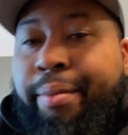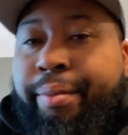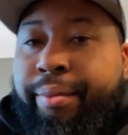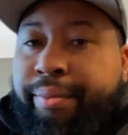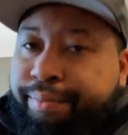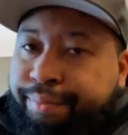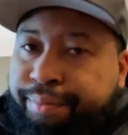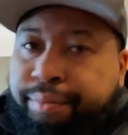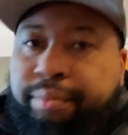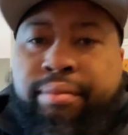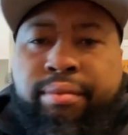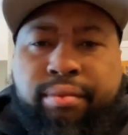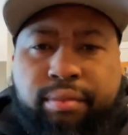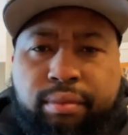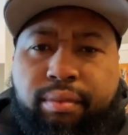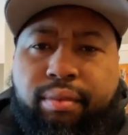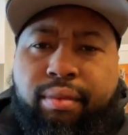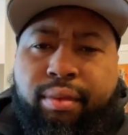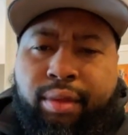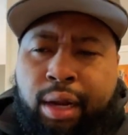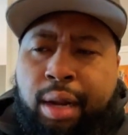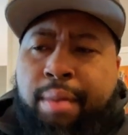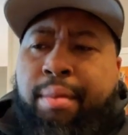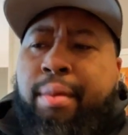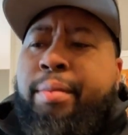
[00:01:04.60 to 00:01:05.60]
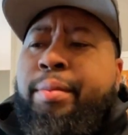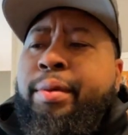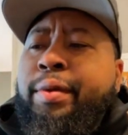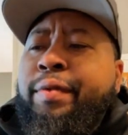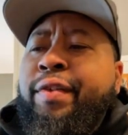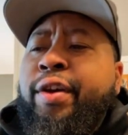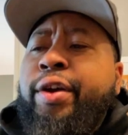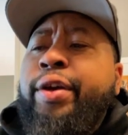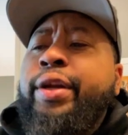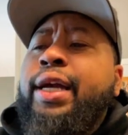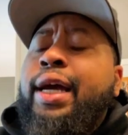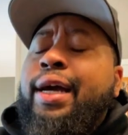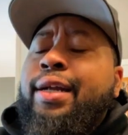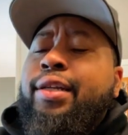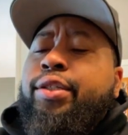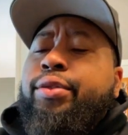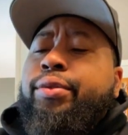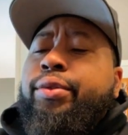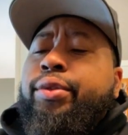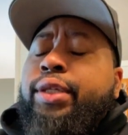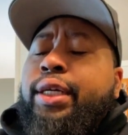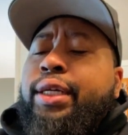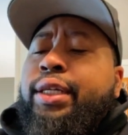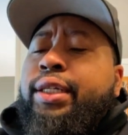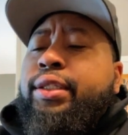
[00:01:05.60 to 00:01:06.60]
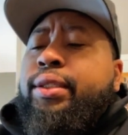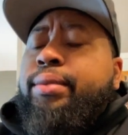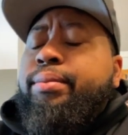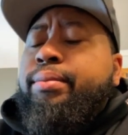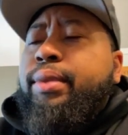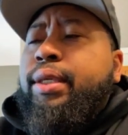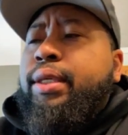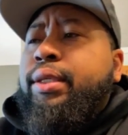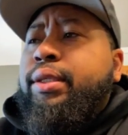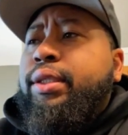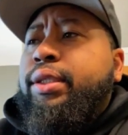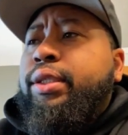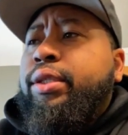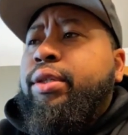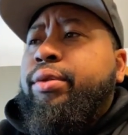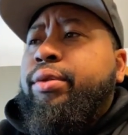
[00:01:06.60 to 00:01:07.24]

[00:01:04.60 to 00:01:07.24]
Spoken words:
I'm gonna be very honest with you. I did some, I